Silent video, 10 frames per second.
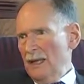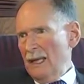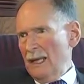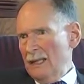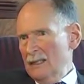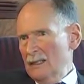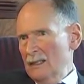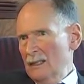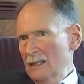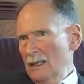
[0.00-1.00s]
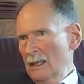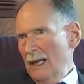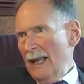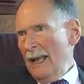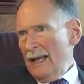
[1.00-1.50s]
And
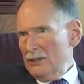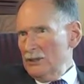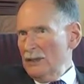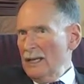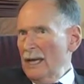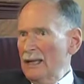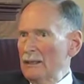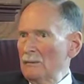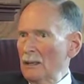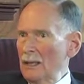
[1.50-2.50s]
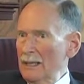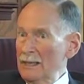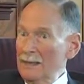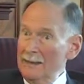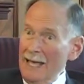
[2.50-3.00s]
I actually had in mind at